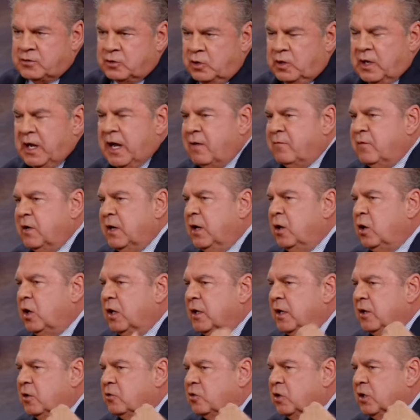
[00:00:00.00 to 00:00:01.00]
Do you have any?
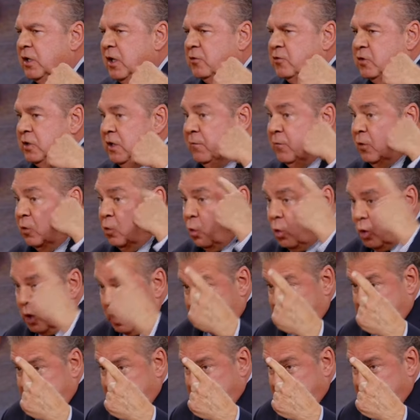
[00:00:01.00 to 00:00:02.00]
It's, even
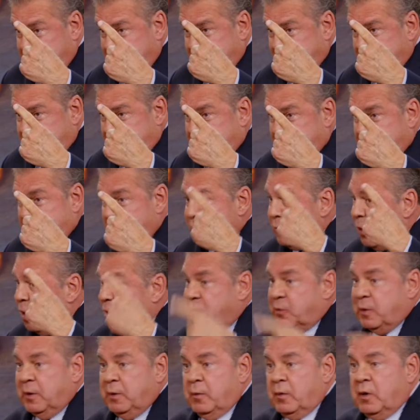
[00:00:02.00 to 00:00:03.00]
one, and
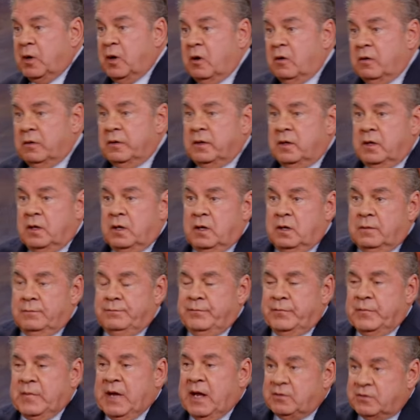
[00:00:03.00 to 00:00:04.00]
most people go. Uh,
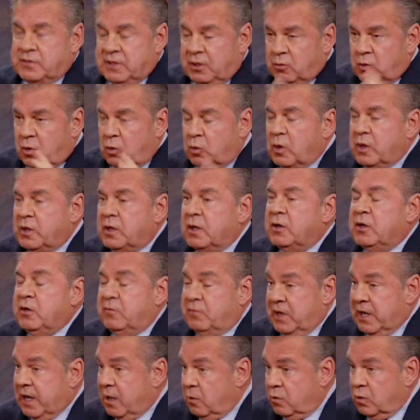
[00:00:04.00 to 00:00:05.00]
I say, well, what? You've
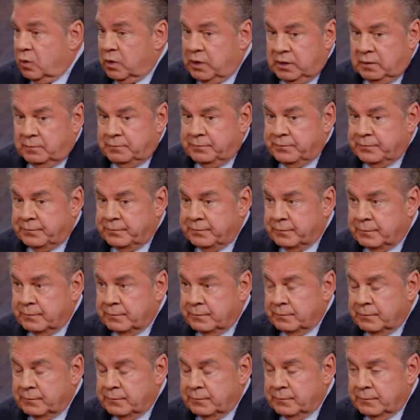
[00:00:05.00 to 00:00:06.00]
got one?
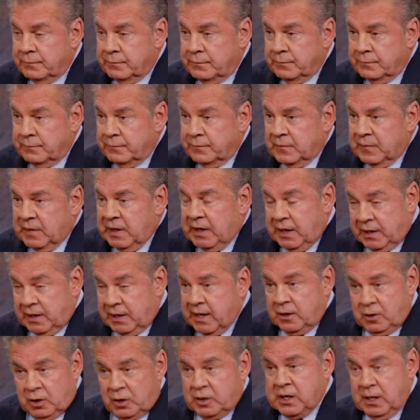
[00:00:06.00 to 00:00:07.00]
And he
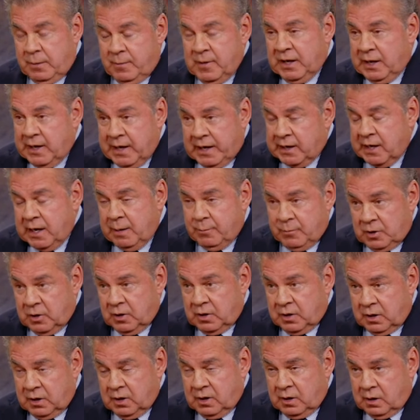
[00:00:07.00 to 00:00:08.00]
kind of looked at me like I'm
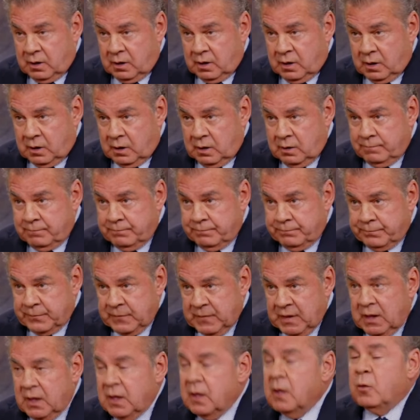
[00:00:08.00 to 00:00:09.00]
looking. Uh,
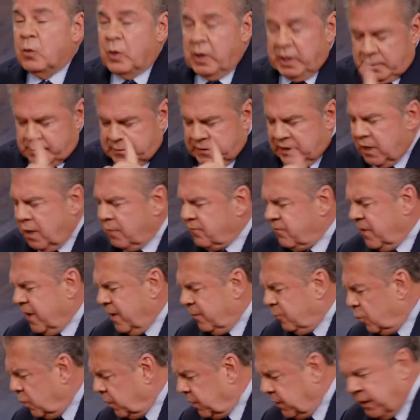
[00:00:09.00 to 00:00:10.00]
wait a minute, I'll
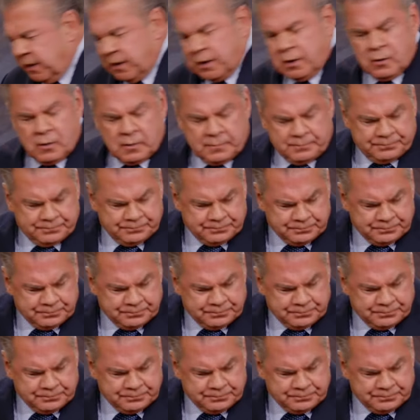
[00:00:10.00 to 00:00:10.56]
find one. Hang on.